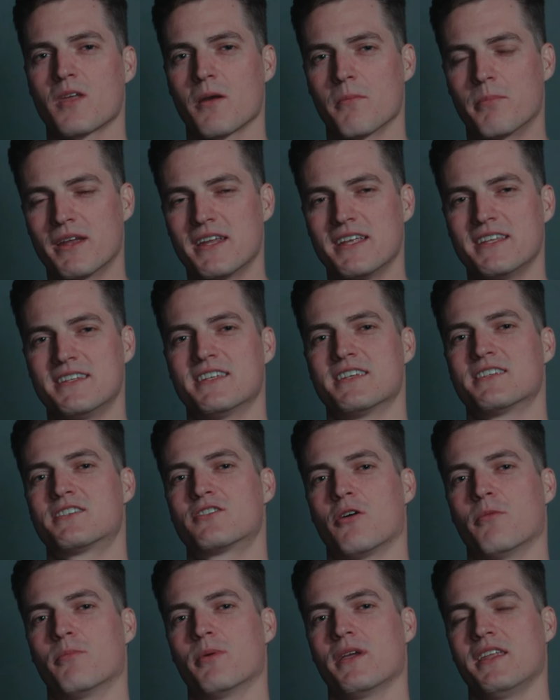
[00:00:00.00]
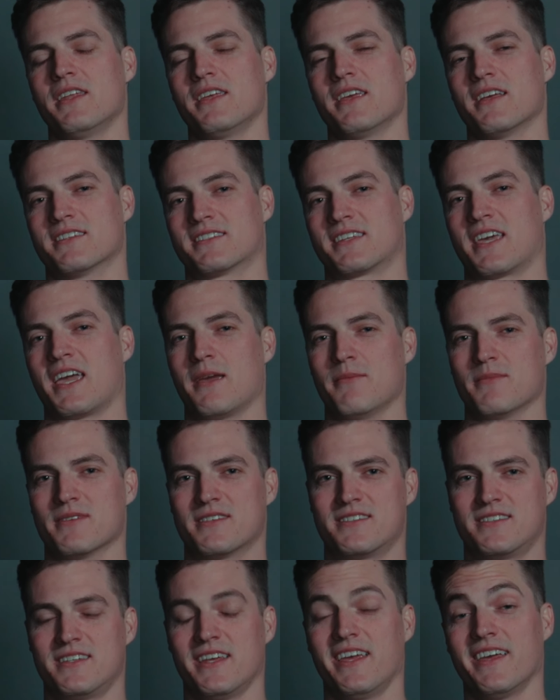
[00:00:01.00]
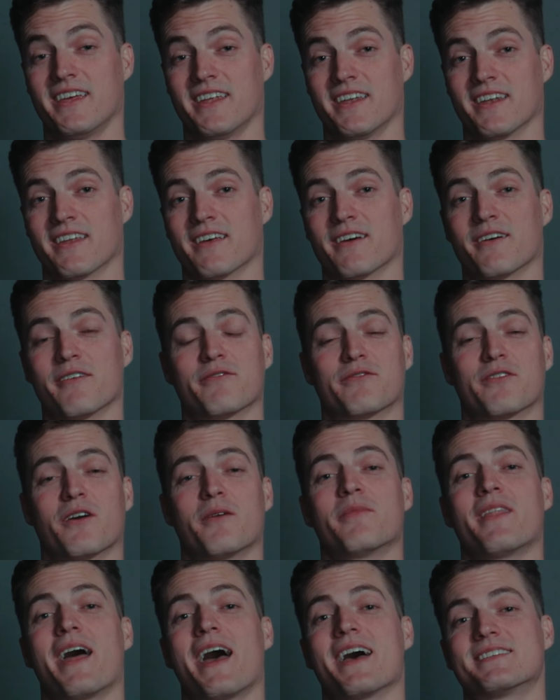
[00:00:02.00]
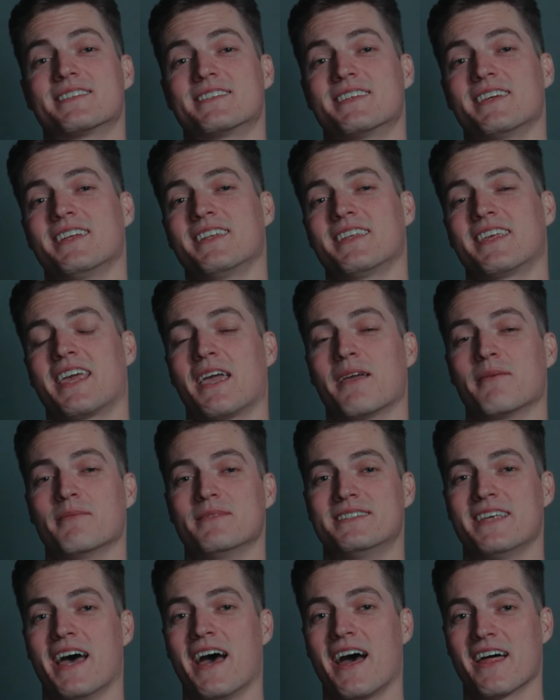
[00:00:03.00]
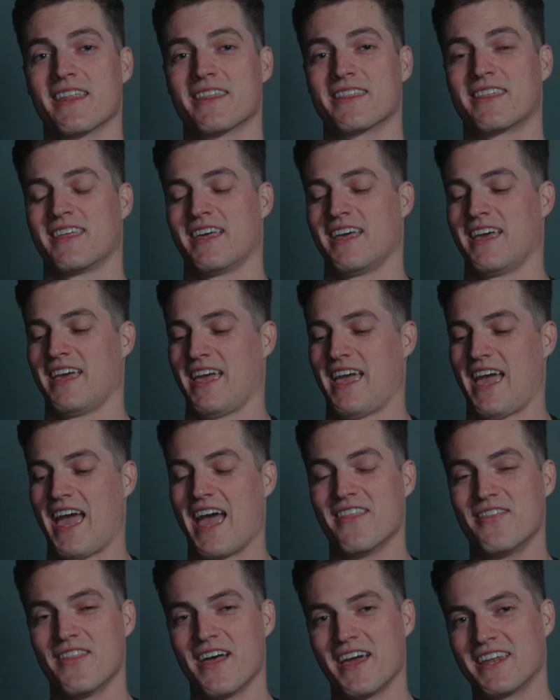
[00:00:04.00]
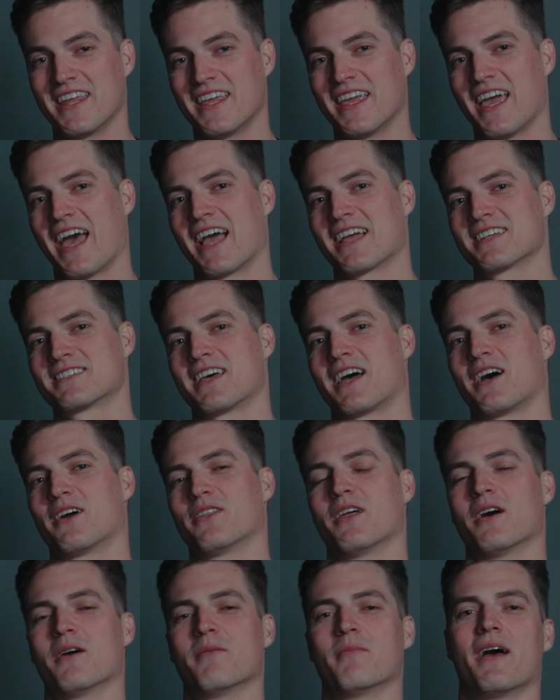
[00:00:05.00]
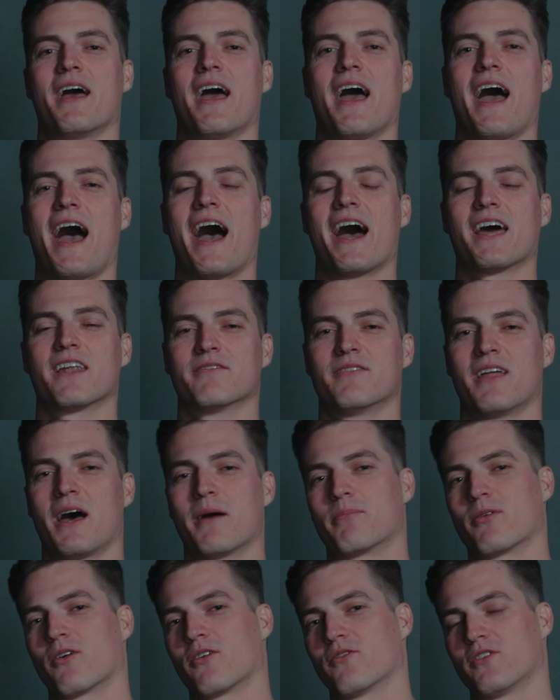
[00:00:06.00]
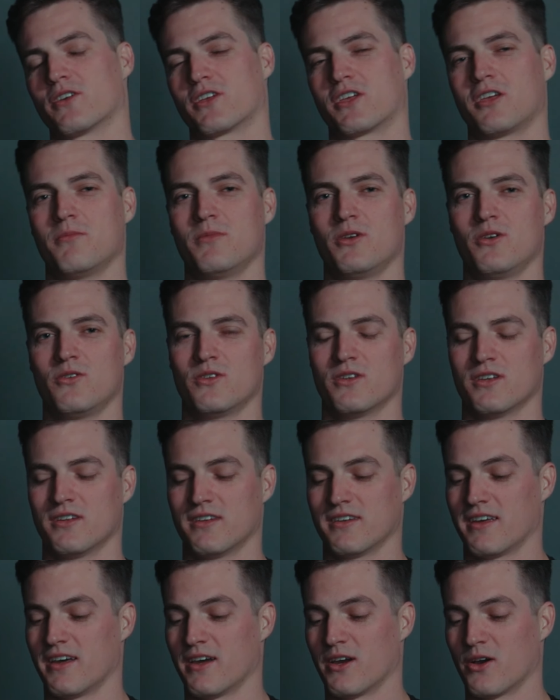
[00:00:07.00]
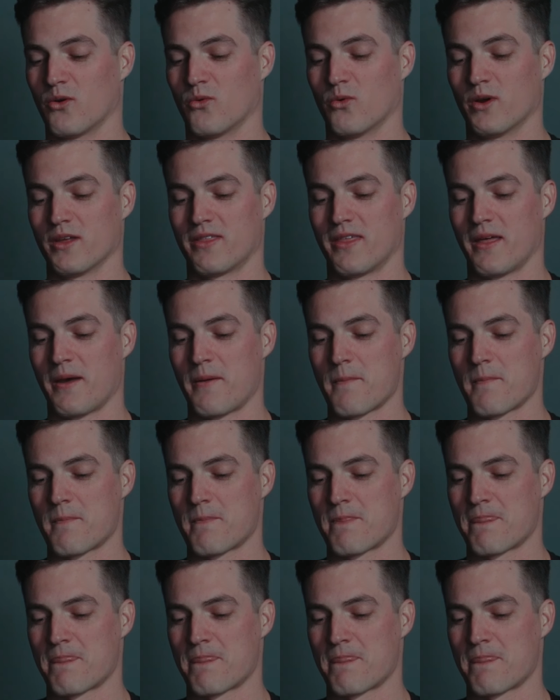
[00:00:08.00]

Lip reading: but in disobedience came sin, from that sin came death, and then he exiled them out of that perfect communion with them.